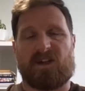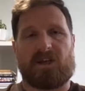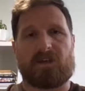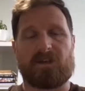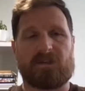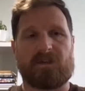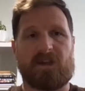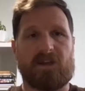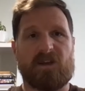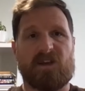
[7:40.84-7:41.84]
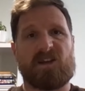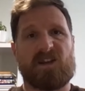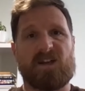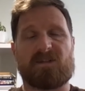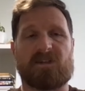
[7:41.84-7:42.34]
can see,
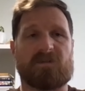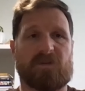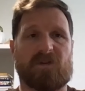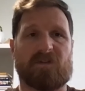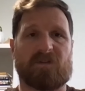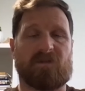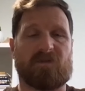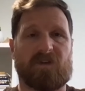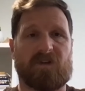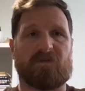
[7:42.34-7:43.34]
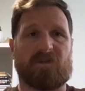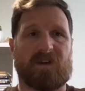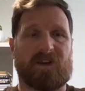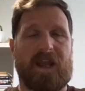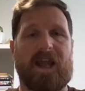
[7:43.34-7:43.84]
yes, this person who's
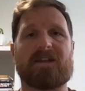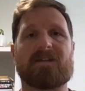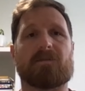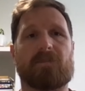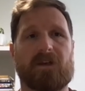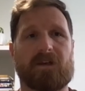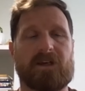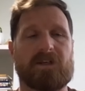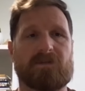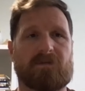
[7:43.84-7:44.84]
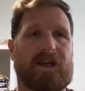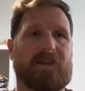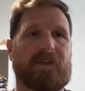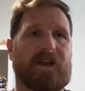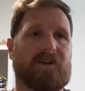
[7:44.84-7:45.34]
verifying has the ability to
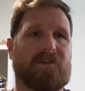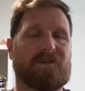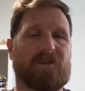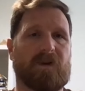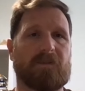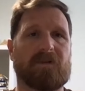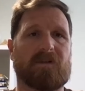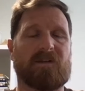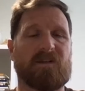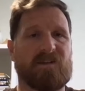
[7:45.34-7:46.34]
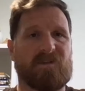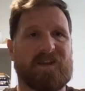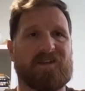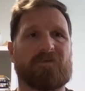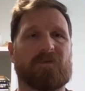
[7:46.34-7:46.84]
add that code to the website.
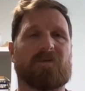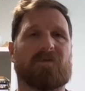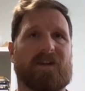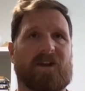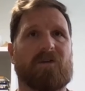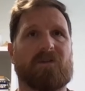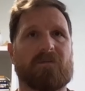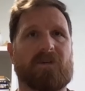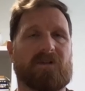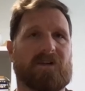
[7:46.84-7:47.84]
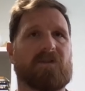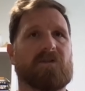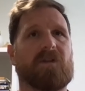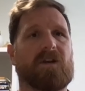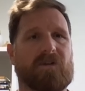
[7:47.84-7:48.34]
Therefore, they own it because they've got
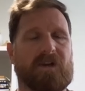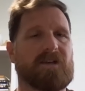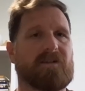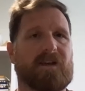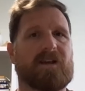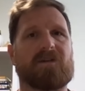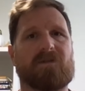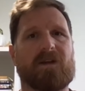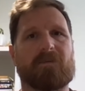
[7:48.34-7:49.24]
all the logins and they can do that